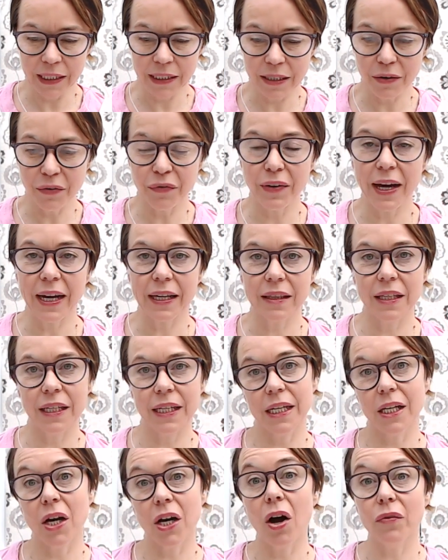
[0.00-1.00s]
the fact that
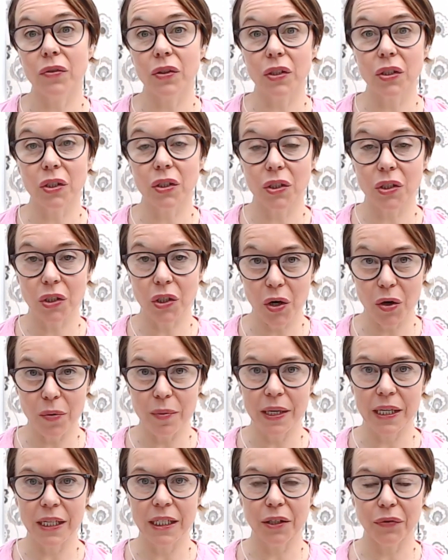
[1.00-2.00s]
it covers so
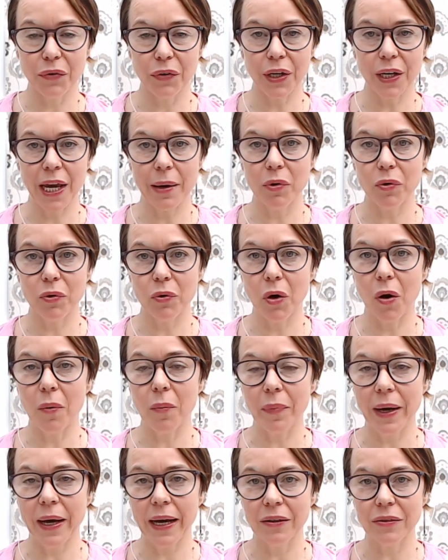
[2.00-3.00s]
many different chemical
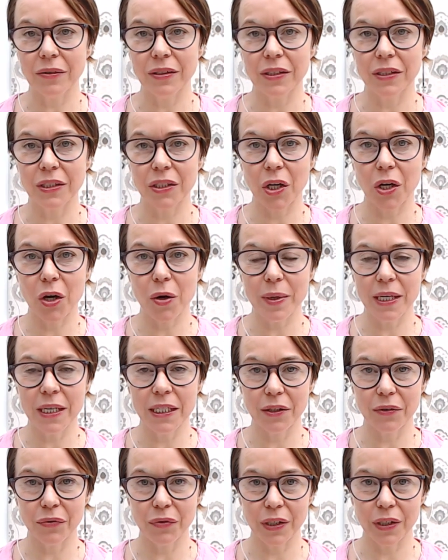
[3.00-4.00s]
compounds, so many
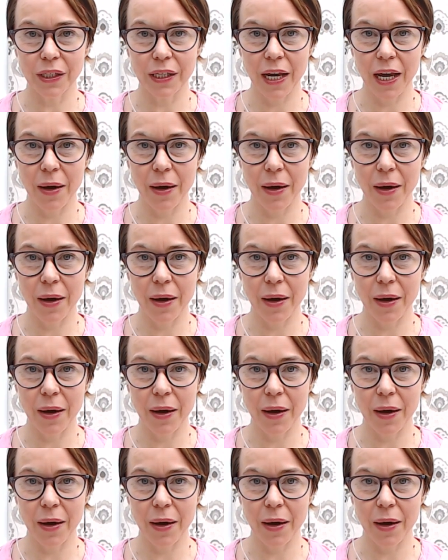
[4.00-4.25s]
different